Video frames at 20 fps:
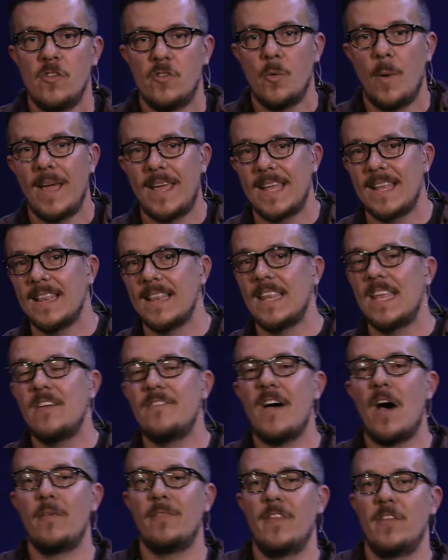so I could
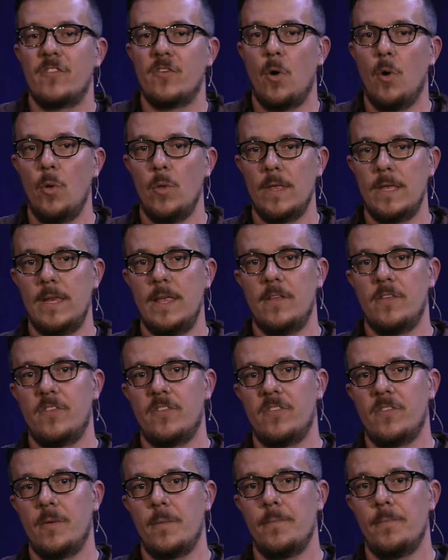live out this
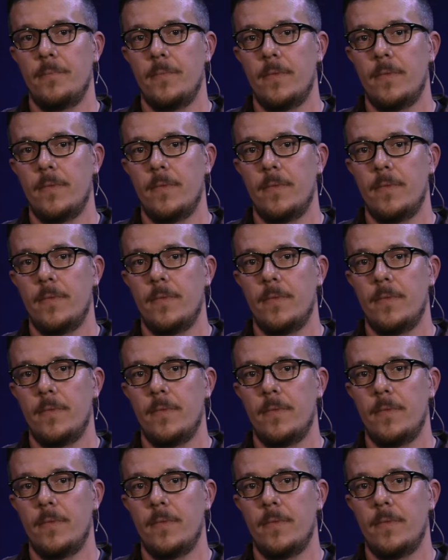holiness.